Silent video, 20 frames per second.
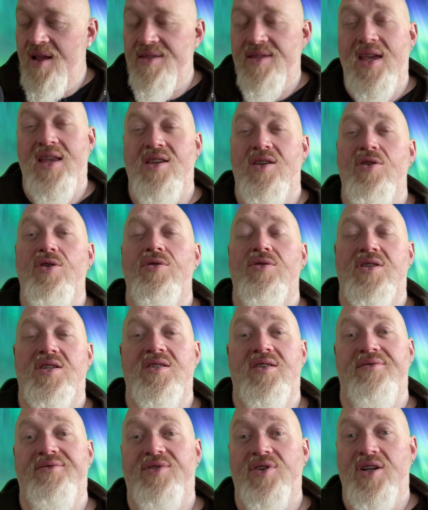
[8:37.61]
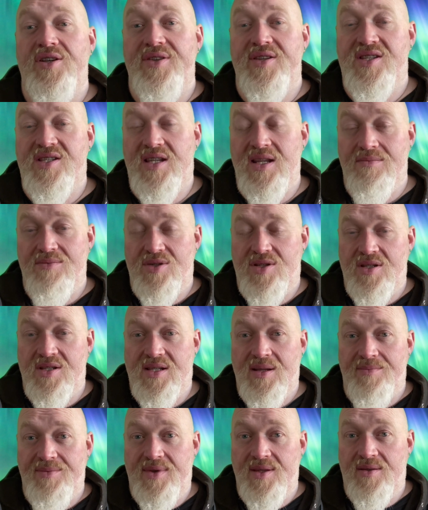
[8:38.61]
Then you look to divert the stim to
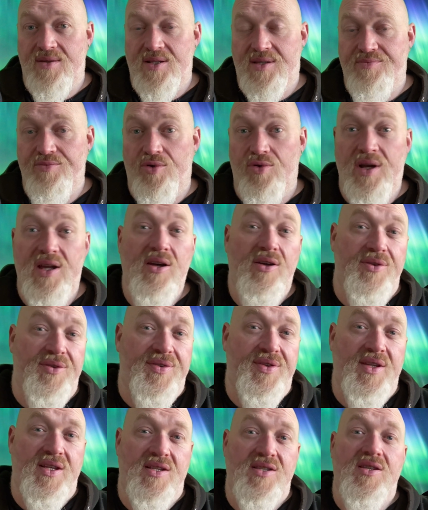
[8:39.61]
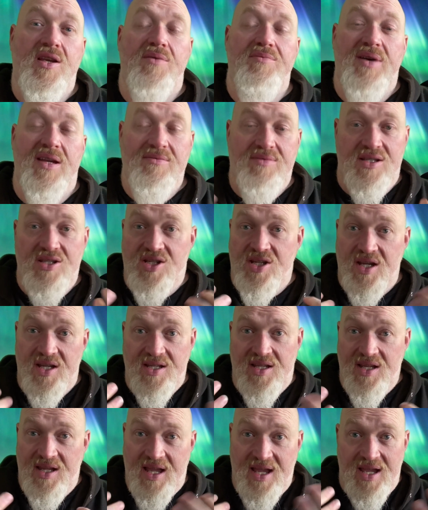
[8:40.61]
something that's more healthy, so maybe
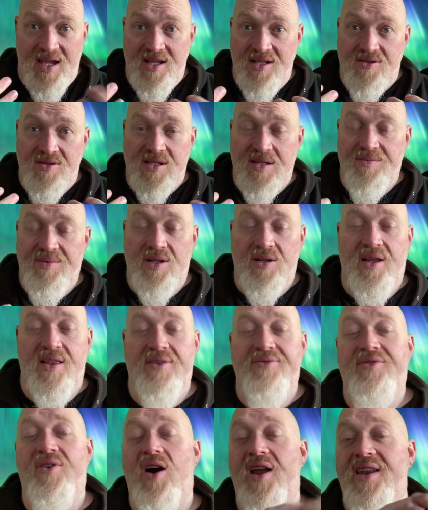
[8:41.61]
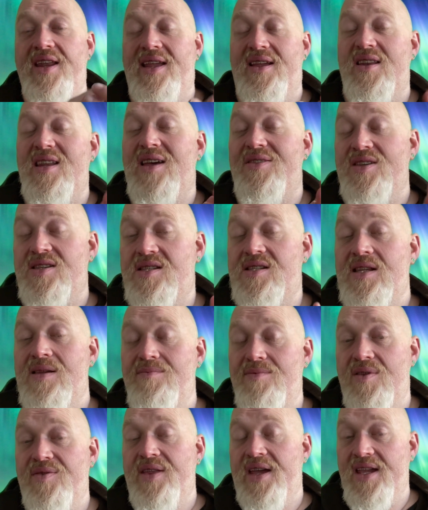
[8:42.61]
shaking hands or something like that, finding another
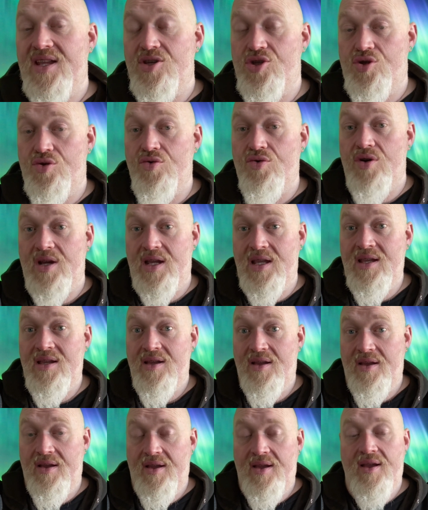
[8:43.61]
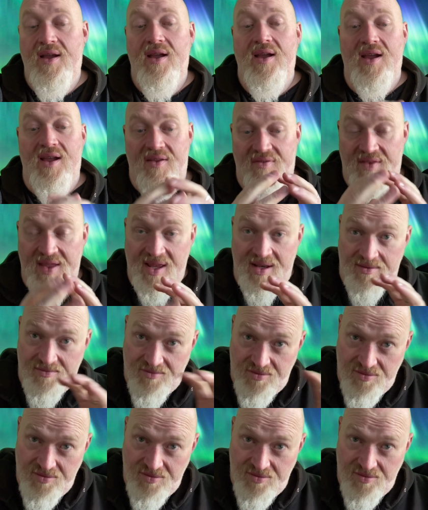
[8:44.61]
stim that they enjoy, and then